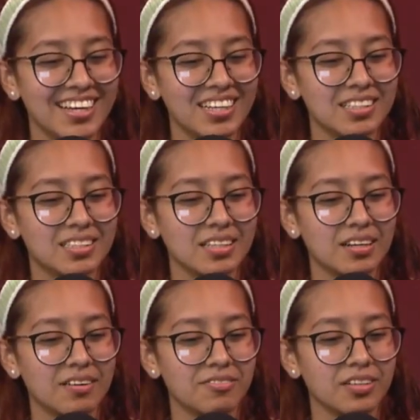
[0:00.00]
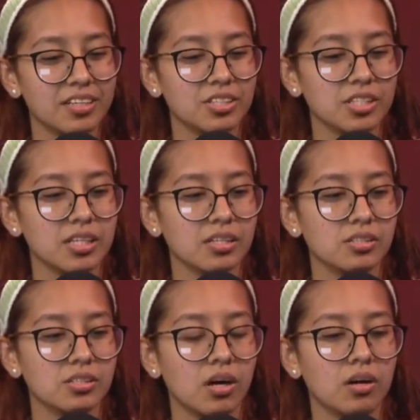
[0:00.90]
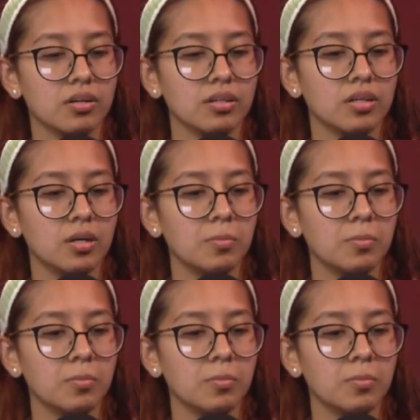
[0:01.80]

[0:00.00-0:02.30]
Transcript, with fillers: and I feel like just that song